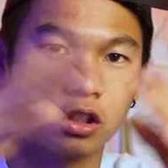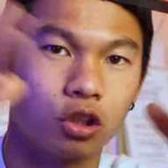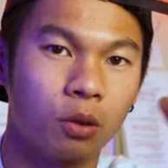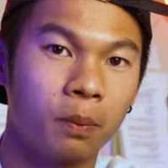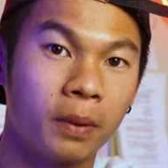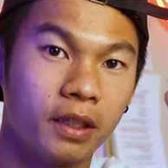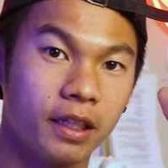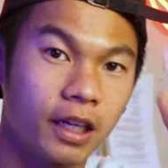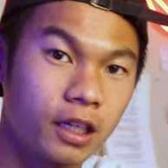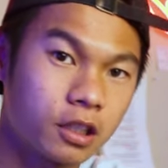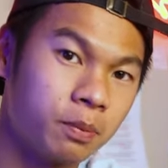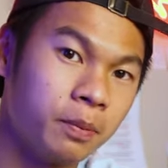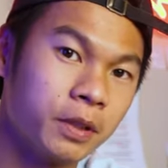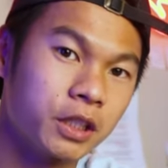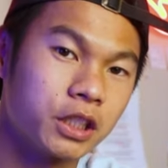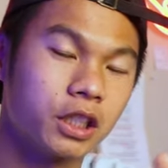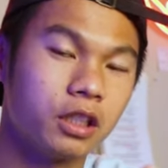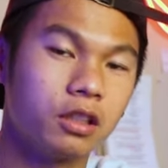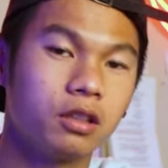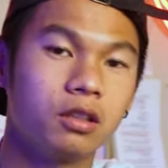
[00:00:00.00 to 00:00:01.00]
And so my next
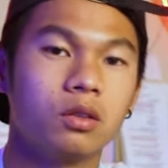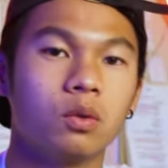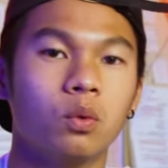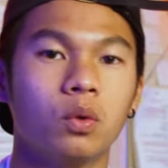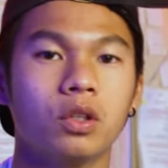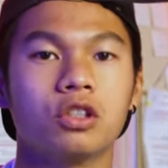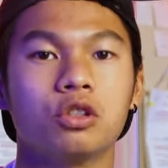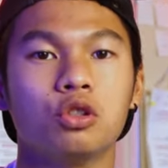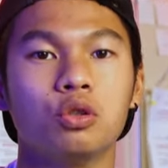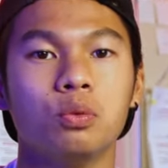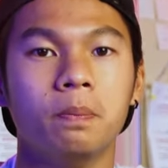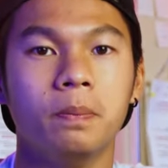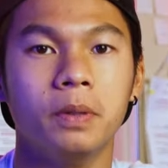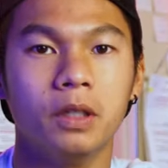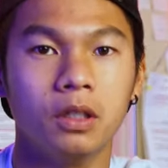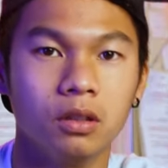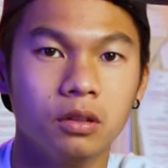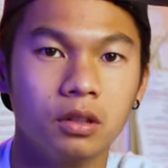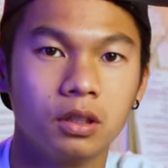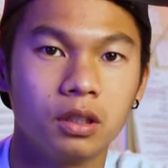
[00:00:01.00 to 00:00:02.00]
mission was to
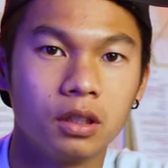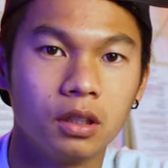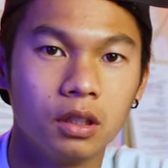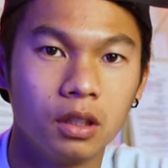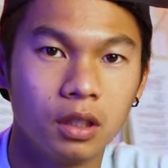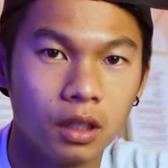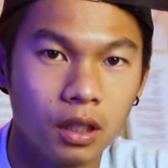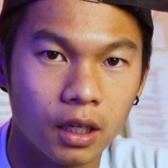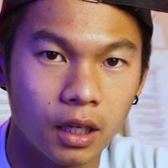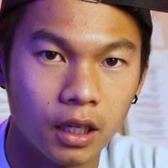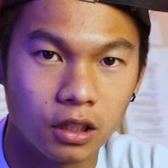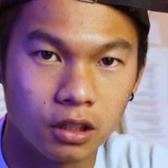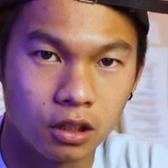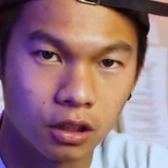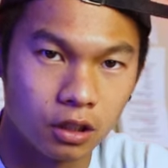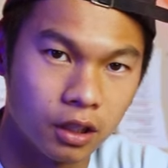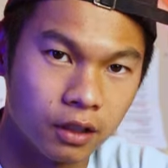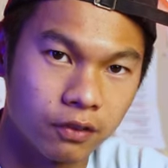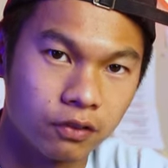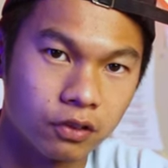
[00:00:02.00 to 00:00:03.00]
build a
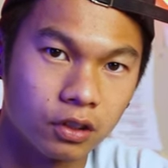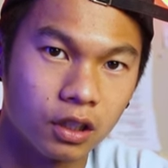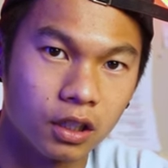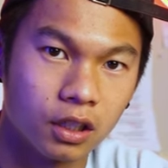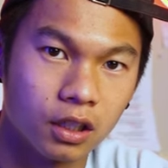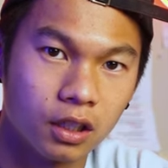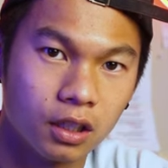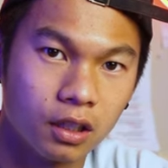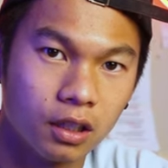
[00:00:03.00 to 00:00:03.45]
Cinelifter.